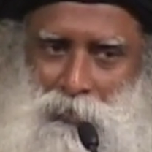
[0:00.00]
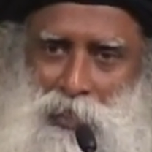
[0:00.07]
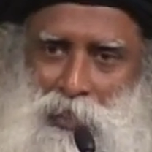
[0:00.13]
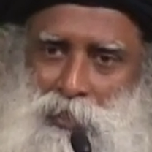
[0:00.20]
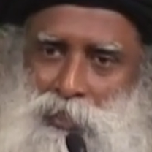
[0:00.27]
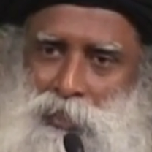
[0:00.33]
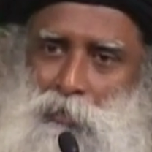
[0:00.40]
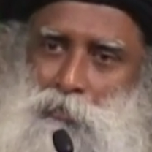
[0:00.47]

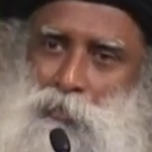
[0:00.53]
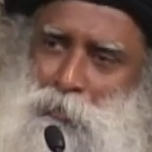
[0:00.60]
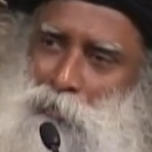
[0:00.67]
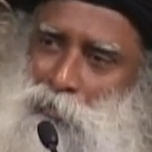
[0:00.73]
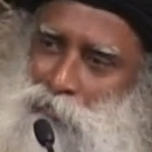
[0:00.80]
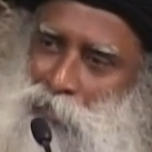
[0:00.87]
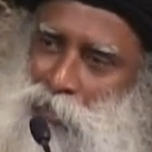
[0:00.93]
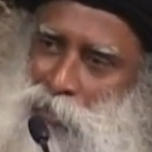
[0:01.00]
and some
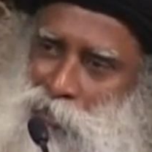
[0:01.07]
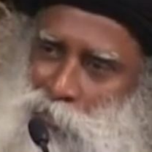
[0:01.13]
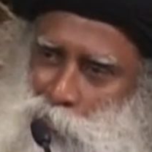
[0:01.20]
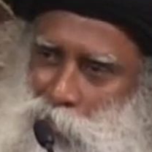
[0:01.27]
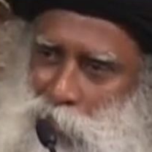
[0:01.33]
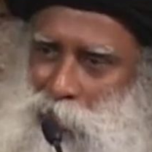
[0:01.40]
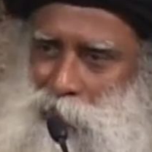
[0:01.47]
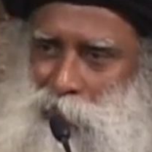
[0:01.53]
people feel
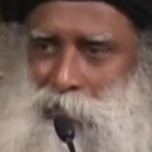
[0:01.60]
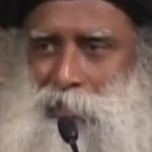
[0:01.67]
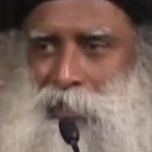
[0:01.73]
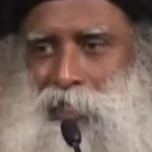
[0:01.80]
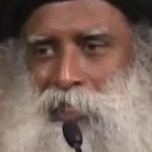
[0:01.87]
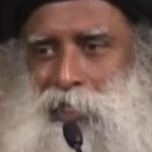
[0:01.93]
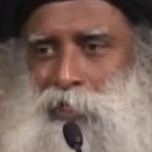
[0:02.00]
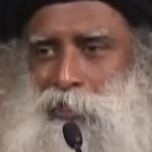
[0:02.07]
depressed that they
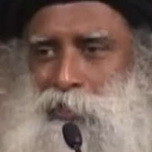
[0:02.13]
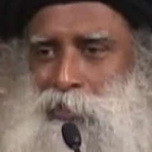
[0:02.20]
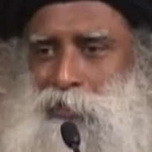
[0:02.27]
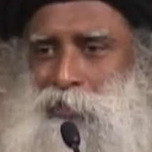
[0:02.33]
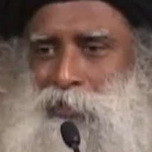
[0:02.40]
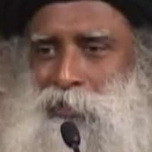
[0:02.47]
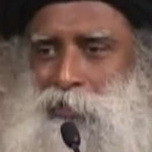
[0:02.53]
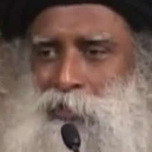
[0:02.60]
can't
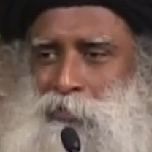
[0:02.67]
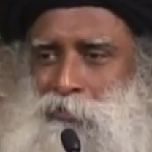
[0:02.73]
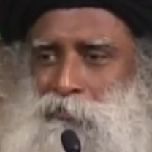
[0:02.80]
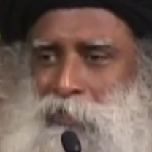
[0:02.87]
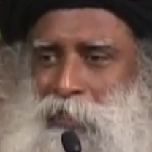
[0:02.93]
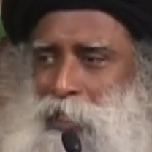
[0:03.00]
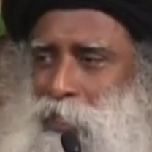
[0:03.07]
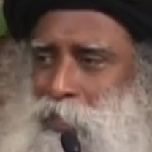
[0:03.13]

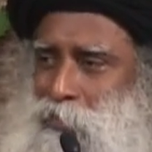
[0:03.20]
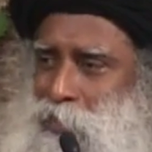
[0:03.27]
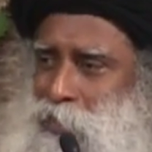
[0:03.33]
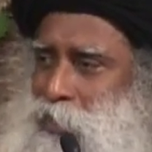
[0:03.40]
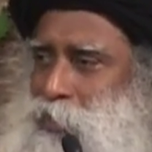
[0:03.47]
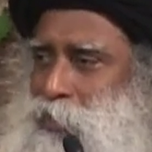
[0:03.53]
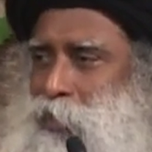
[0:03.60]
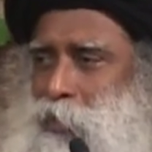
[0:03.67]
feel
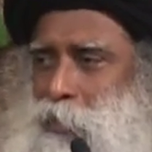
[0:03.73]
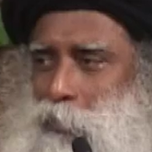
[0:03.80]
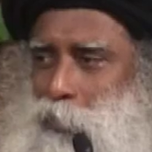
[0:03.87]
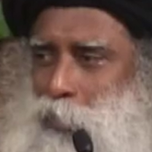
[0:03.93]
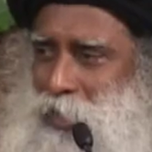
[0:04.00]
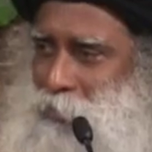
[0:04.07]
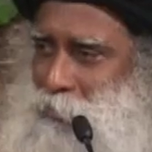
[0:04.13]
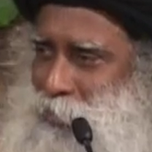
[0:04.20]
anything and
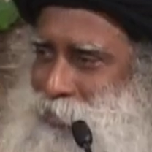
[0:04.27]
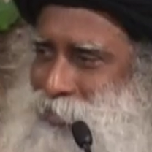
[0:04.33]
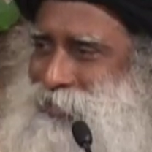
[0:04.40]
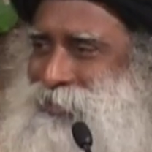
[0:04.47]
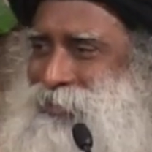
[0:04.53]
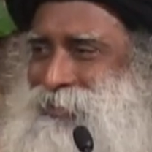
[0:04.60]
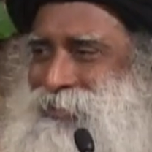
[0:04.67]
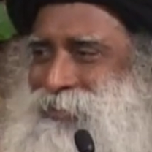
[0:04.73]
whatever.
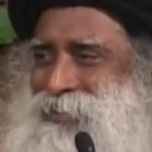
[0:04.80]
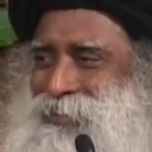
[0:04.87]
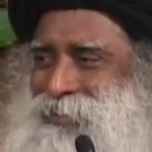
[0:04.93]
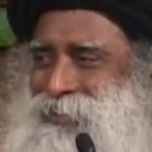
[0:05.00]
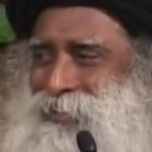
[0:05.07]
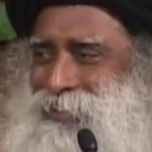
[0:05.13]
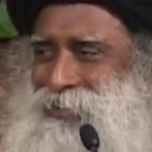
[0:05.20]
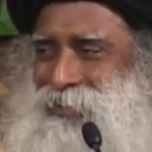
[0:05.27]

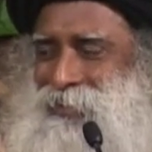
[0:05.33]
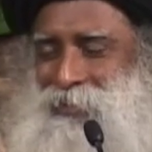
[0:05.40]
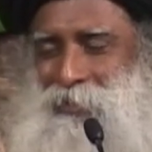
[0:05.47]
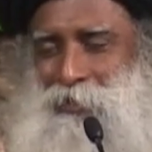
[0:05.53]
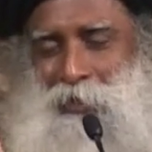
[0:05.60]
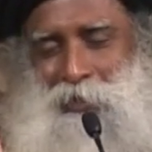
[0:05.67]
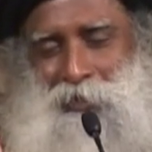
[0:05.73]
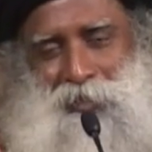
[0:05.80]

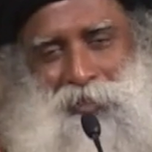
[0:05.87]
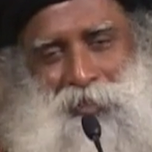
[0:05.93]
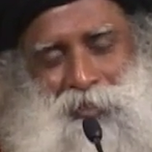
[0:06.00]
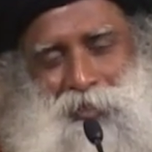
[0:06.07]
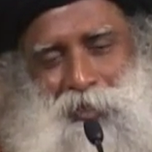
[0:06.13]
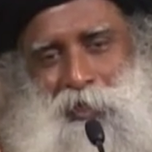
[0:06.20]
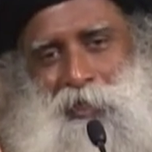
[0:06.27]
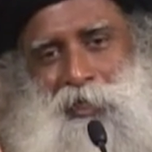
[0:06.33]
All this
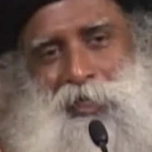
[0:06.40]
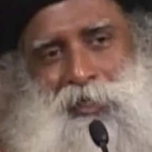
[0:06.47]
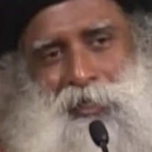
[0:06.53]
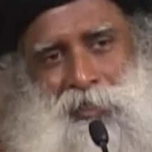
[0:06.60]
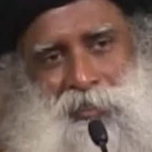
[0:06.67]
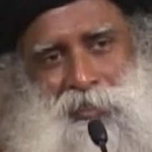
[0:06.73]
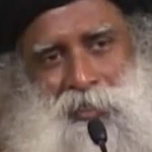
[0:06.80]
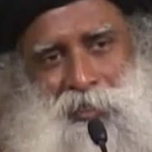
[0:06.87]
is not
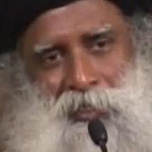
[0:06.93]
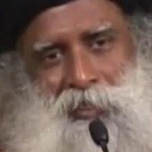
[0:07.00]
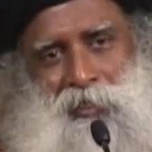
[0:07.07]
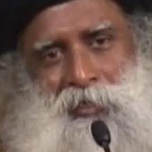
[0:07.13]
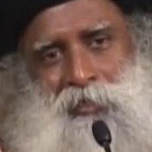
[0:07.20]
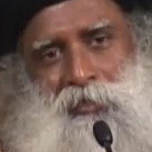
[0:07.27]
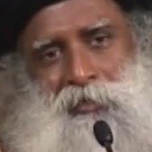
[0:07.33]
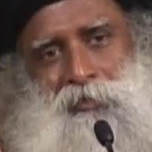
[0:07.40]
necessary,
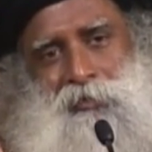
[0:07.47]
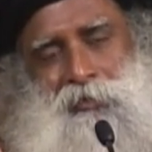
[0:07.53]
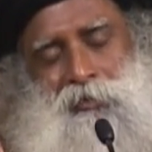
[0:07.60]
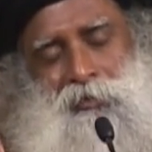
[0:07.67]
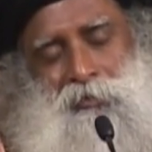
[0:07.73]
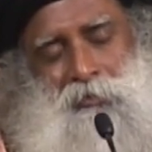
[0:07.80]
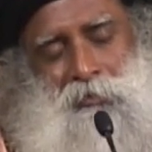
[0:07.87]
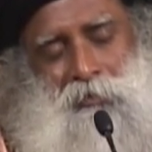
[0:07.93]

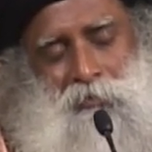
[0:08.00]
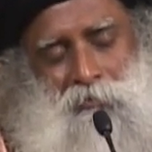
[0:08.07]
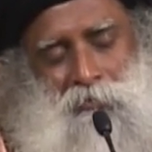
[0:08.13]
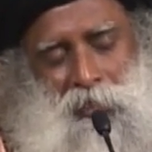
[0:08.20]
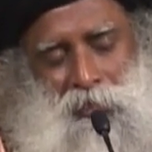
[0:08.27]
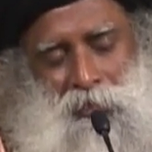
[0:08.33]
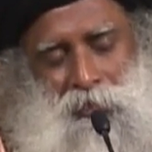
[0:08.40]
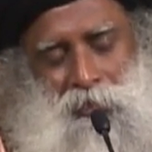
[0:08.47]

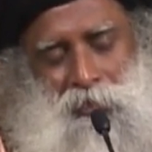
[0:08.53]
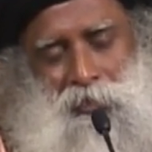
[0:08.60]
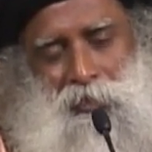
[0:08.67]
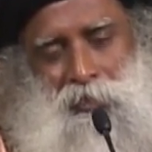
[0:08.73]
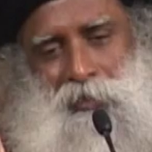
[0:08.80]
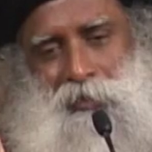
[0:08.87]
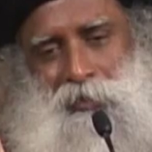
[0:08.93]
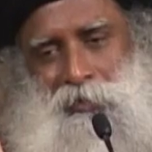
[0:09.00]
but
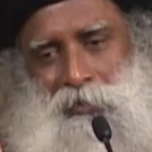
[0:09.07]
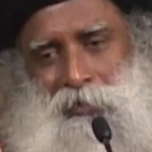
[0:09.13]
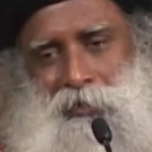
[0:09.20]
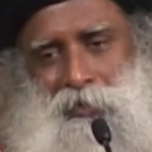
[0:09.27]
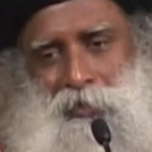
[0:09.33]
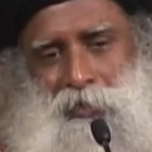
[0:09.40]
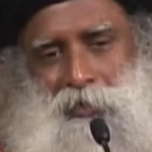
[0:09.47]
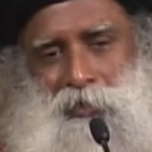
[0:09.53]

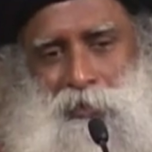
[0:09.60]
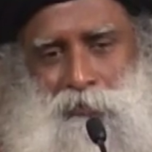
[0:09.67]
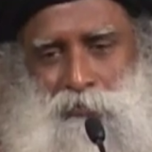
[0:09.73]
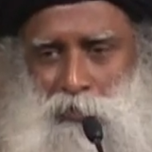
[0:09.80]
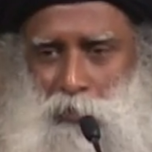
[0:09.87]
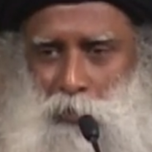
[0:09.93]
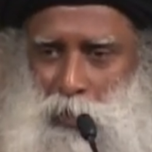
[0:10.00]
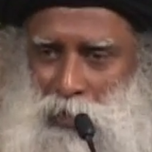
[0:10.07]
if
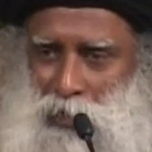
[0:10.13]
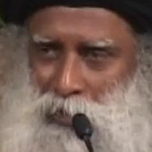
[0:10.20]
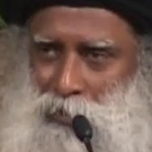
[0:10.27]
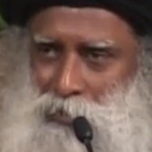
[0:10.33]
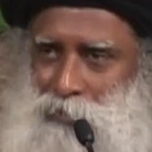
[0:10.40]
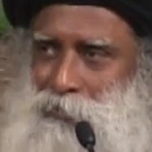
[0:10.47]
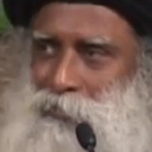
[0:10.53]
you're willing,